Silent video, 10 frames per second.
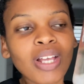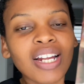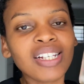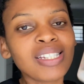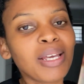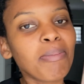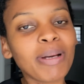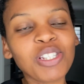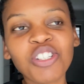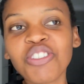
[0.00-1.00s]
let's get
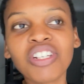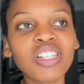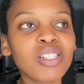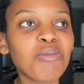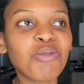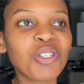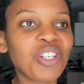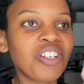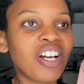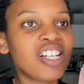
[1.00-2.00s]
back to drinking some water,
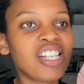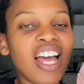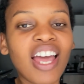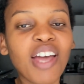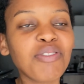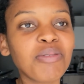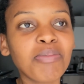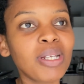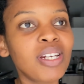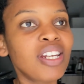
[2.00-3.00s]
you guys. I haven't
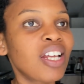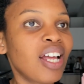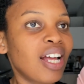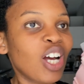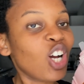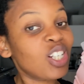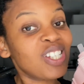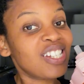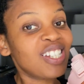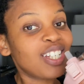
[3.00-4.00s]
been
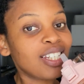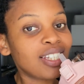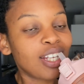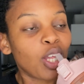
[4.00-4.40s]
consistent,